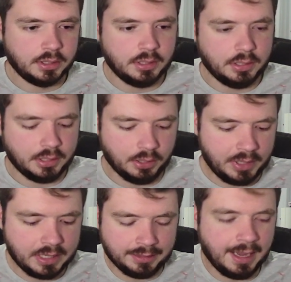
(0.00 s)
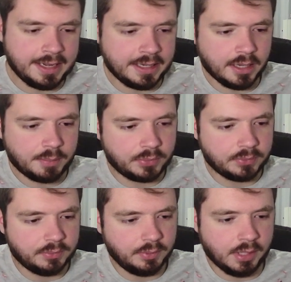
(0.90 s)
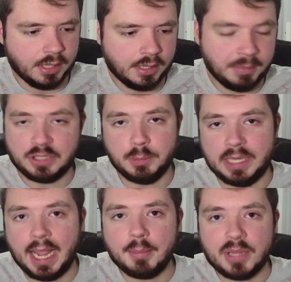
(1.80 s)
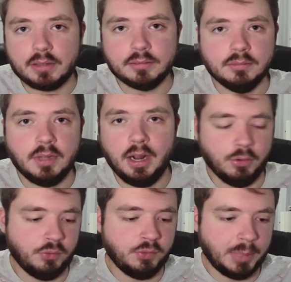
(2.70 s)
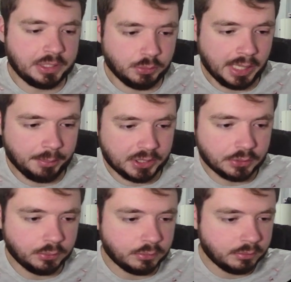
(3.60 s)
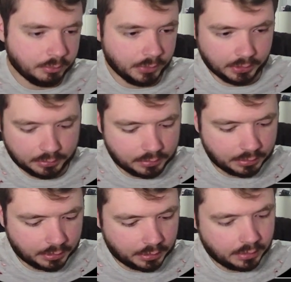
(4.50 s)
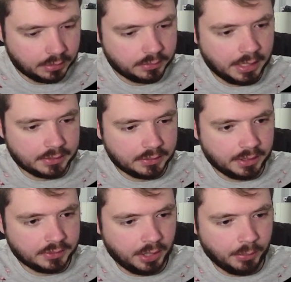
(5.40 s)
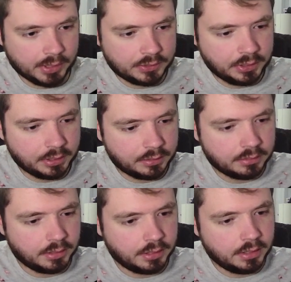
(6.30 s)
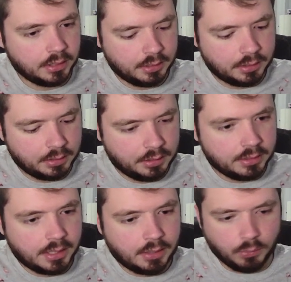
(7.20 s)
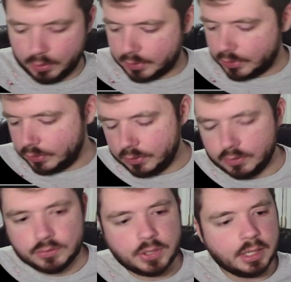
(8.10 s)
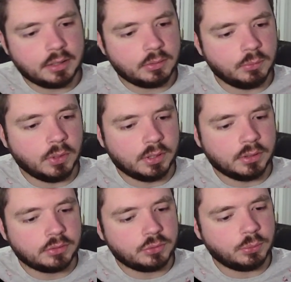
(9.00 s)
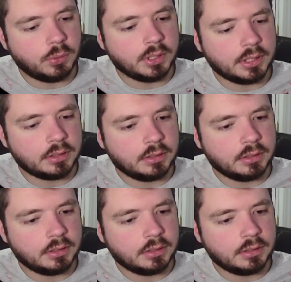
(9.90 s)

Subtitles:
you know, it lining up, it makes me happy. I don't know if it makes you happy too, but that's how I see it. Network 10.1.20.0,